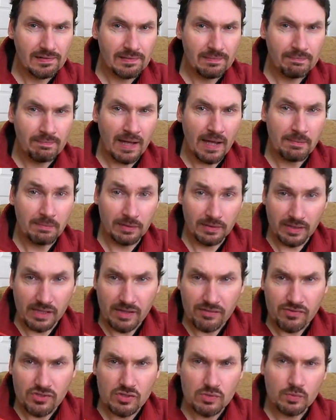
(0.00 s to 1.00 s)
my
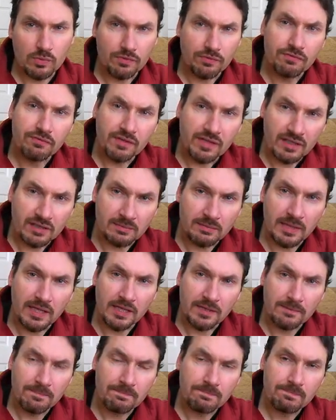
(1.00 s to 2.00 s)
beliefs would fail me.
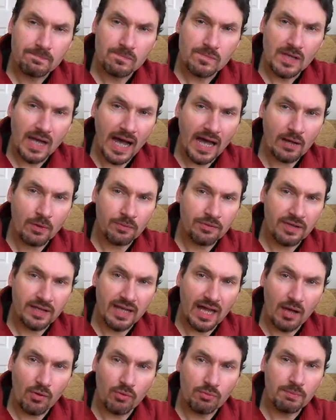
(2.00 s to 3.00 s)
I don't think
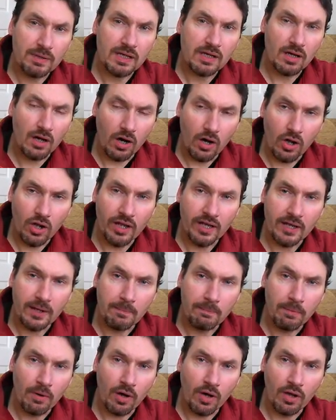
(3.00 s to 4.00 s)
I would be calling
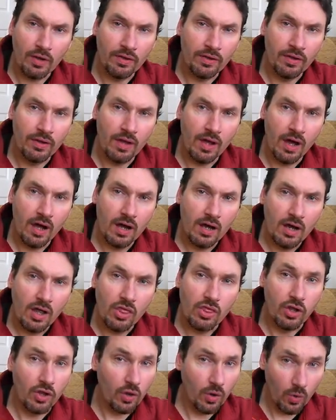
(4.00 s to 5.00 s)
upon
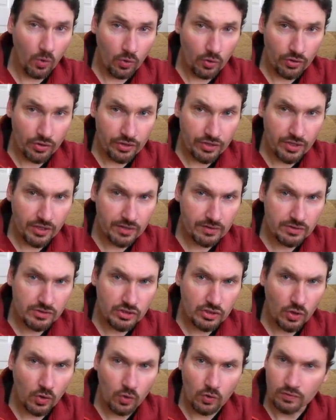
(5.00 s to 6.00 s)
the Lord,
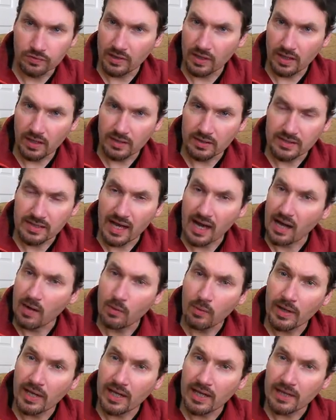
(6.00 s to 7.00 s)
Jehovah,
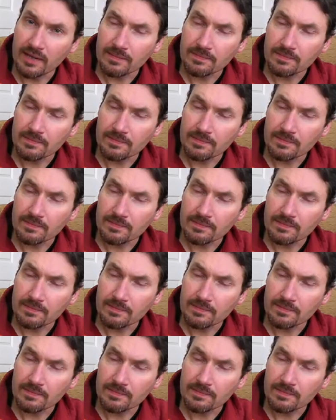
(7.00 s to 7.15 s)
Yahweh.